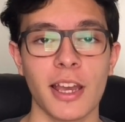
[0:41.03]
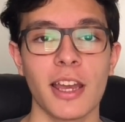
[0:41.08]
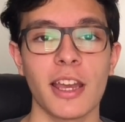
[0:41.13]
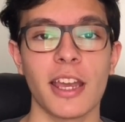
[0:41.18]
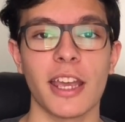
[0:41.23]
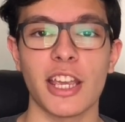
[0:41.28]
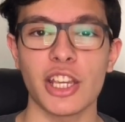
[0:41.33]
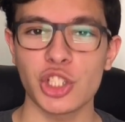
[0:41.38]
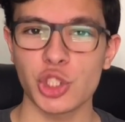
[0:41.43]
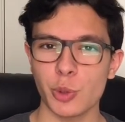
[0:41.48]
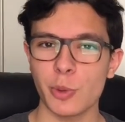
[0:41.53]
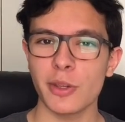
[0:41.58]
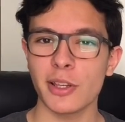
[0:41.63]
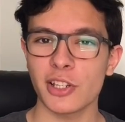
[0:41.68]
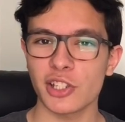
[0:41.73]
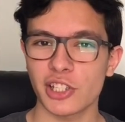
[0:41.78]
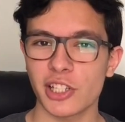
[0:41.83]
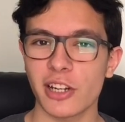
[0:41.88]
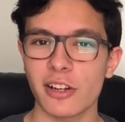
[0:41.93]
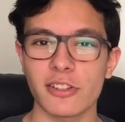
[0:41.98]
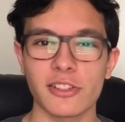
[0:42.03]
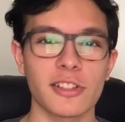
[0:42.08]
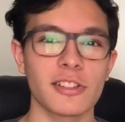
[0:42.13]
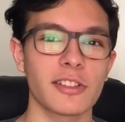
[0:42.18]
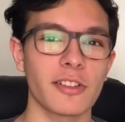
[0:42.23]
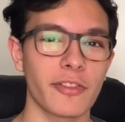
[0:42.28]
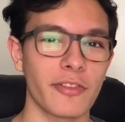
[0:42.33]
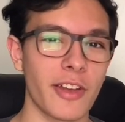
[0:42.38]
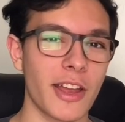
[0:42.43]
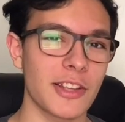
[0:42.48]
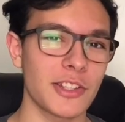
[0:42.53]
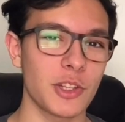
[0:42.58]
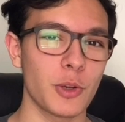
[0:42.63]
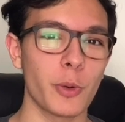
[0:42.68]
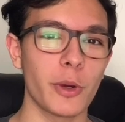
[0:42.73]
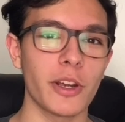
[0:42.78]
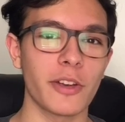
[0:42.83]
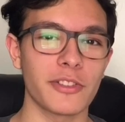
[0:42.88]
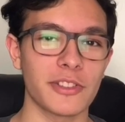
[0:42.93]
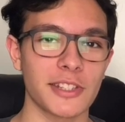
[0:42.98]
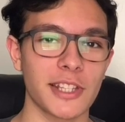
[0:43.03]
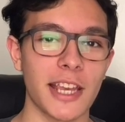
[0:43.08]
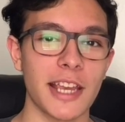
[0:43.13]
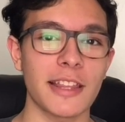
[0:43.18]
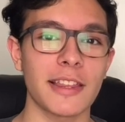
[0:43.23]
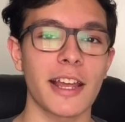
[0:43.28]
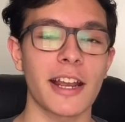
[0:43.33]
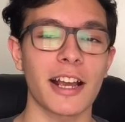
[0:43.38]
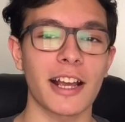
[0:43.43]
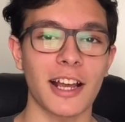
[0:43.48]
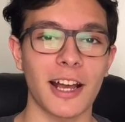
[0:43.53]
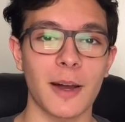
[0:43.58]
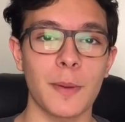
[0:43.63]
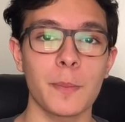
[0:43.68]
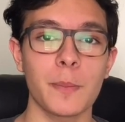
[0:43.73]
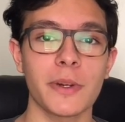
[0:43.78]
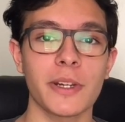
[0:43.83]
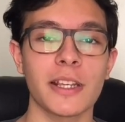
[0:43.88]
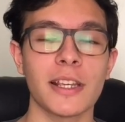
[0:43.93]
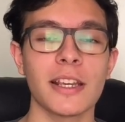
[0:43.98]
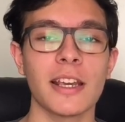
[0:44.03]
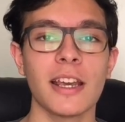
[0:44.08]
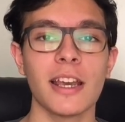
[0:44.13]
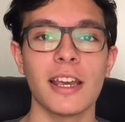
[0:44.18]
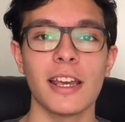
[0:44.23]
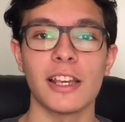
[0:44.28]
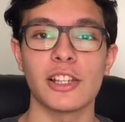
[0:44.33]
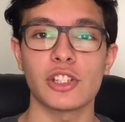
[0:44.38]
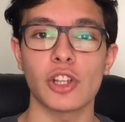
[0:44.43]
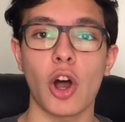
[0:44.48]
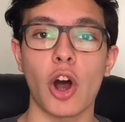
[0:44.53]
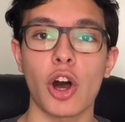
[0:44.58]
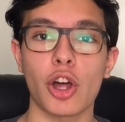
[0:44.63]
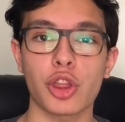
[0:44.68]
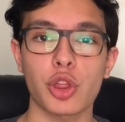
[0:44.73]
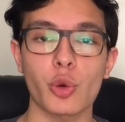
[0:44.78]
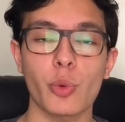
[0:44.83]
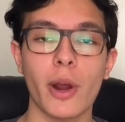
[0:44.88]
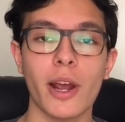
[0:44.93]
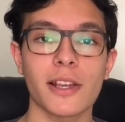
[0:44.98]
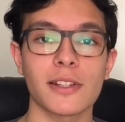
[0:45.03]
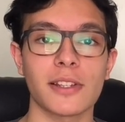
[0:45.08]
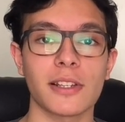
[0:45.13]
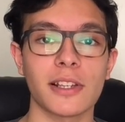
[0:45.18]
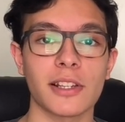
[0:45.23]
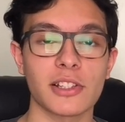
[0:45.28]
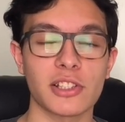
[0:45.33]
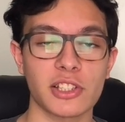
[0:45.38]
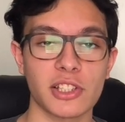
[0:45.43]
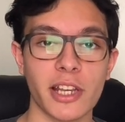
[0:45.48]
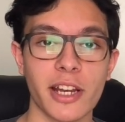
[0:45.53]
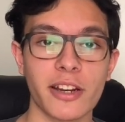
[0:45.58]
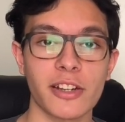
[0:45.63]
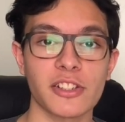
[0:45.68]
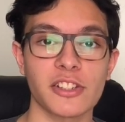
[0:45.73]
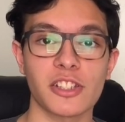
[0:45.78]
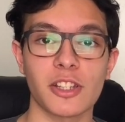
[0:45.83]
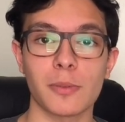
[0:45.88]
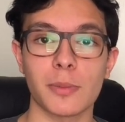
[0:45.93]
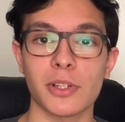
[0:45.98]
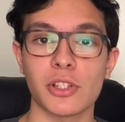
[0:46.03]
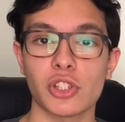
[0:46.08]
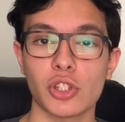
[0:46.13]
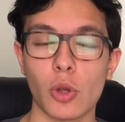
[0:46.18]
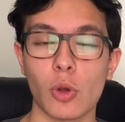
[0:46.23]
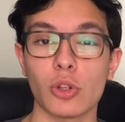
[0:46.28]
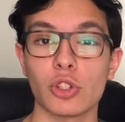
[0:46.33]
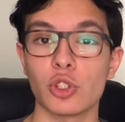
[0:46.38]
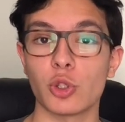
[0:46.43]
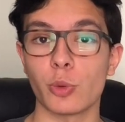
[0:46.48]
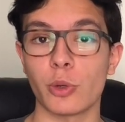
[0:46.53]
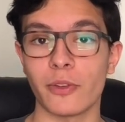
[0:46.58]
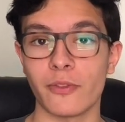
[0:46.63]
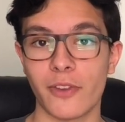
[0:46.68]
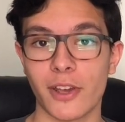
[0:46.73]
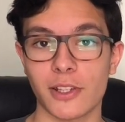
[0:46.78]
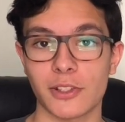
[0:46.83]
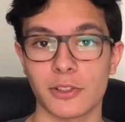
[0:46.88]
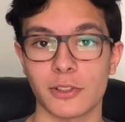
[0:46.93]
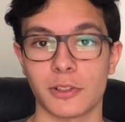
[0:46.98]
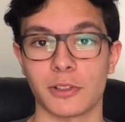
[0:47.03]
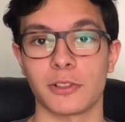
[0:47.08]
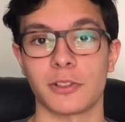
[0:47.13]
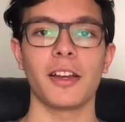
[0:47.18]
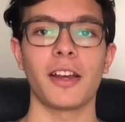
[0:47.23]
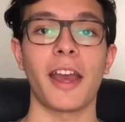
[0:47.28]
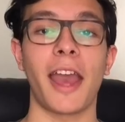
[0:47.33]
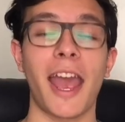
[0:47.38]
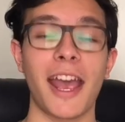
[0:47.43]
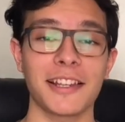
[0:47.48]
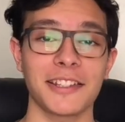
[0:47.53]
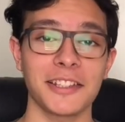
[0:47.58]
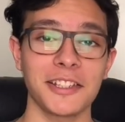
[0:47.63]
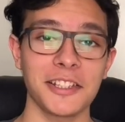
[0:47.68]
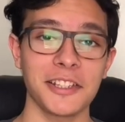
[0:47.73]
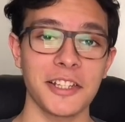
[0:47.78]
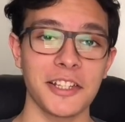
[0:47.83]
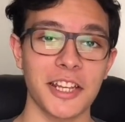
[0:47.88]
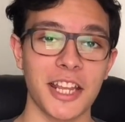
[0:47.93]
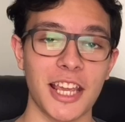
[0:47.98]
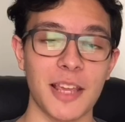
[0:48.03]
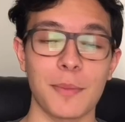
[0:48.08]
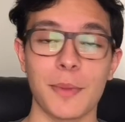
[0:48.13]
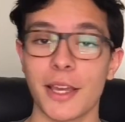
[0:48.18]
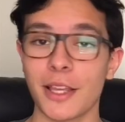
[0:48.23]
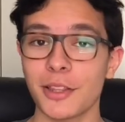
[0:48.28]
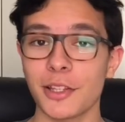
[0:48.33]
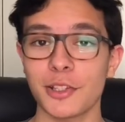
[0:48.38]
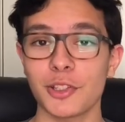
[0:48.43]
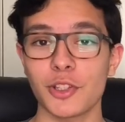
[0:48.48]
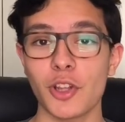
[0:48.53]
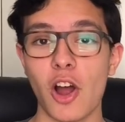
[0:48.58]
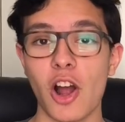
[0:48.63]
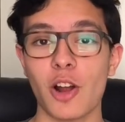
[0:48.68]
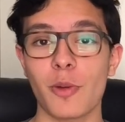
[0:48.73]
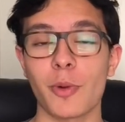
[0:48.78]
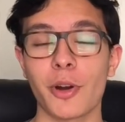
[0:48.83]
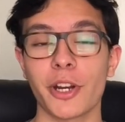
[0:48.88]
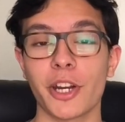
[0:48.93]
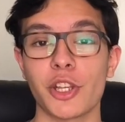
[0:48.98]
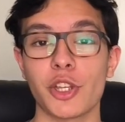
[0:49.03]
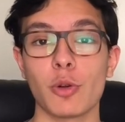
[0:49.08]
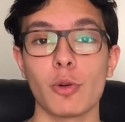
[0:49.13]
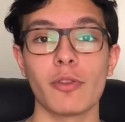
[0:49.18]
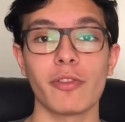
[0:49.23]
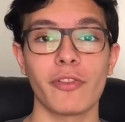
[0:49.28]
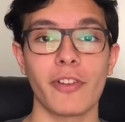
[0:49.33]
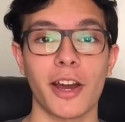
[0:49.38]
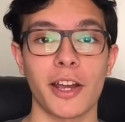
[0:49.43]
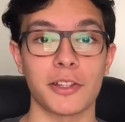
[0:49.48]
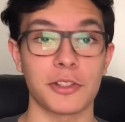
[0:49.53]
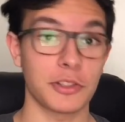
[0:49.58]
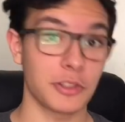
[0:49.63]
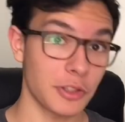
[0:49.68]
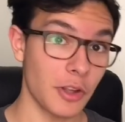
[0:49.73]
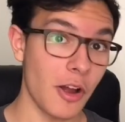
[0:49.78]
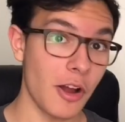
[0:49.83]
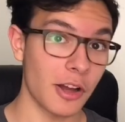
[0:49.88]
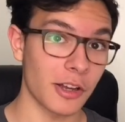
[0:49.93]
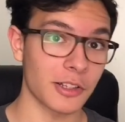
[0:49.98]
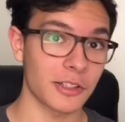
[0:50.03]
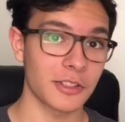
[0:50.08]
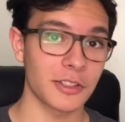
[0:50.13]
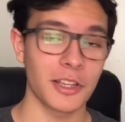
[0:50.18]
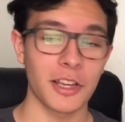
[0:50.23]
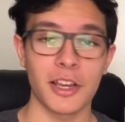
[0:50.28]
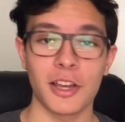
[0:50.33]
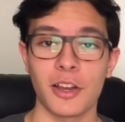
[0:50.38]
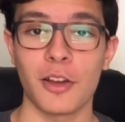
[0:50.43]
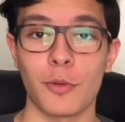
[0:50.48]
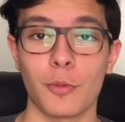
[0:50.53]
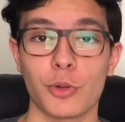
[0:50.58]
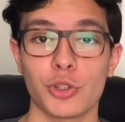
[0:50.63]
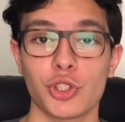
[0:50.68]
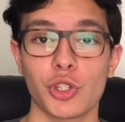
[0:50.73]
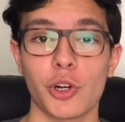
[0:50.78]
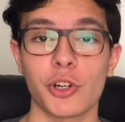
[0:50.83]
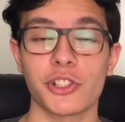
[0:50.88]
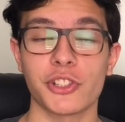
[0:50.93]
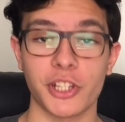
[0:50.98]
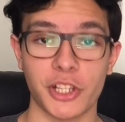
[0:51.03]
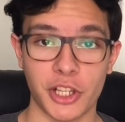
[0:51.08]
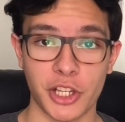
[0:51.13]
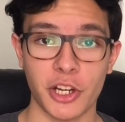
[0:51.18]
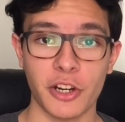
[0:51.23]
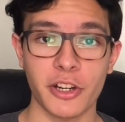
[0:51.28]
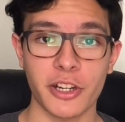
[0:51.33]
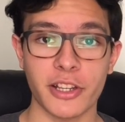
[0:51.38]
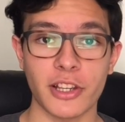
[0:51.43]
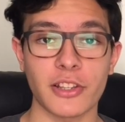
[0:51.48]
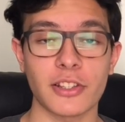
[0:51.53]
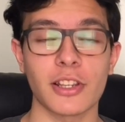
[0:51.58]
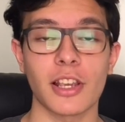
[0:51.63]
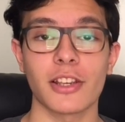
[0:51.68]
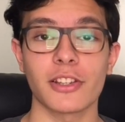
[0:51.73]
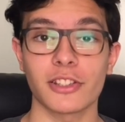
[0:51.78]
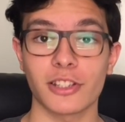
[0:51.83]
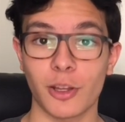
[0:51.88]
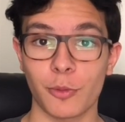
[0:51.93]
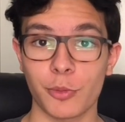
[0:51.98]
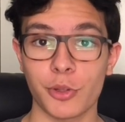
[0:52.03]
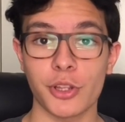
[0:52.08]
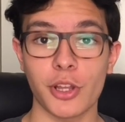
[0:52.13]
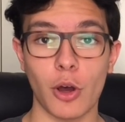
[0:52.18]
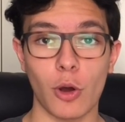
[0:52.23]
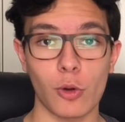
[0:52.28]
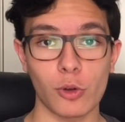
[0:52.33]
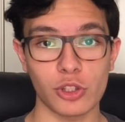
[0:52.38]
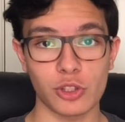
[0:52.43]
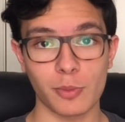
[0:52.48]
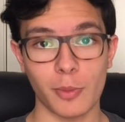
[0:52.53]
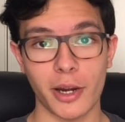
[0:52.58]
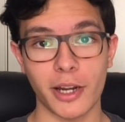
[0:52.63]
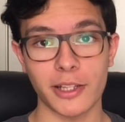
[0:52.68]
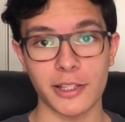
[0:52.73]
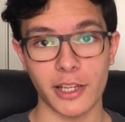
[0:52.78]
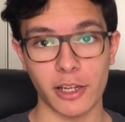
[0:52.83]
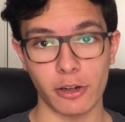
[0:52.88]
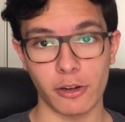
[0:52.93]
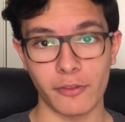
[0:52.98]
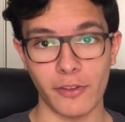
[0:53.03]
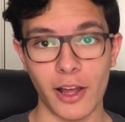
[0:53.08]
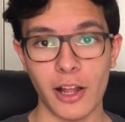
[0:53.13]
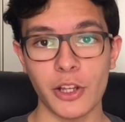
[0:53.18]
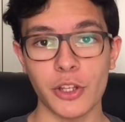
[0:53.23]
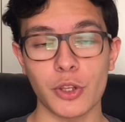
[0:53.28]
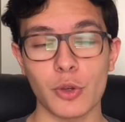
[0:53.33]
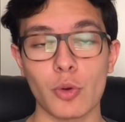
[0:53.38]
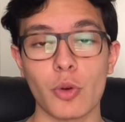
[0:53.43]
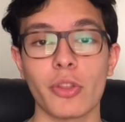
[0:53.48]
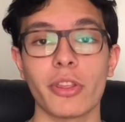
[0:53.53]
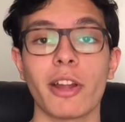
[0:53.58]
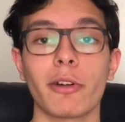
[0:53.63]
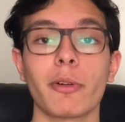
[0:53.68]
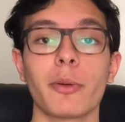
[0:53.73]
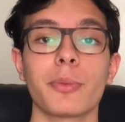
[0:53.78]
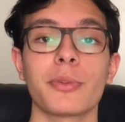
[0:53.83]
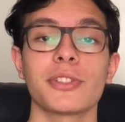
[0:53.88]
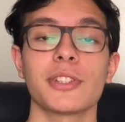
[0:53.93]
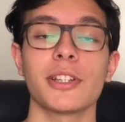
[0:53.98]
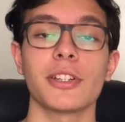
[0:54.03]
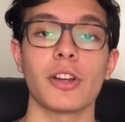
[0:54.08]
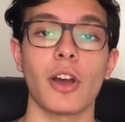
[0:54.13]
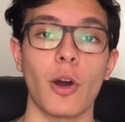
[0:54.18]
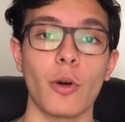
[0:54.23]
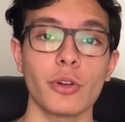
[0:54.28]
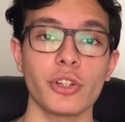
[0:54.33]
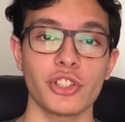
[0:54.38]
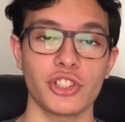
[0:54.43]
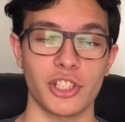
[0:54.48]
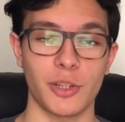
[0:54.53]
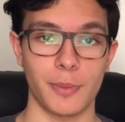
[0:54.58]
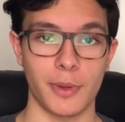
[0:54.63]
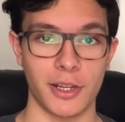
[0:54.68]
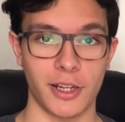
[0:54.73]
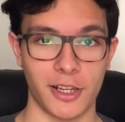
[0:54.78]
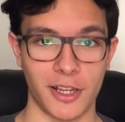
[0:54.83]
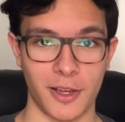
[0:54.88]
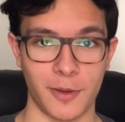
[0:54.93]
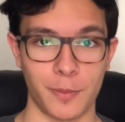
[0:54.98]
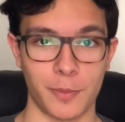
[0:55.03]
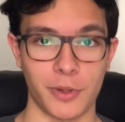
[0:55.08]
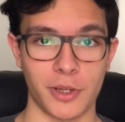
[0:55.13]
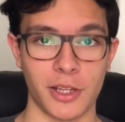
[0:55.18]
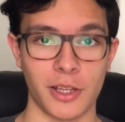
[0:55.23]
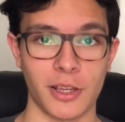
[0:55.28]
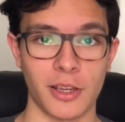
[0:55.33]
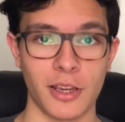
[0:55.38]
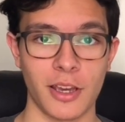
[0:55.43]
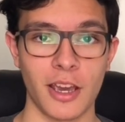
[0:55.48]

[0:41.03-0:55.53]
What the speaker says: Issuing a share is just a fancy way of saying that a company is authorizing its shares to be sold to investors. As in the name, in the stock market you will find stocks, which are securities, something that holds monetary value that represent ownership in a company.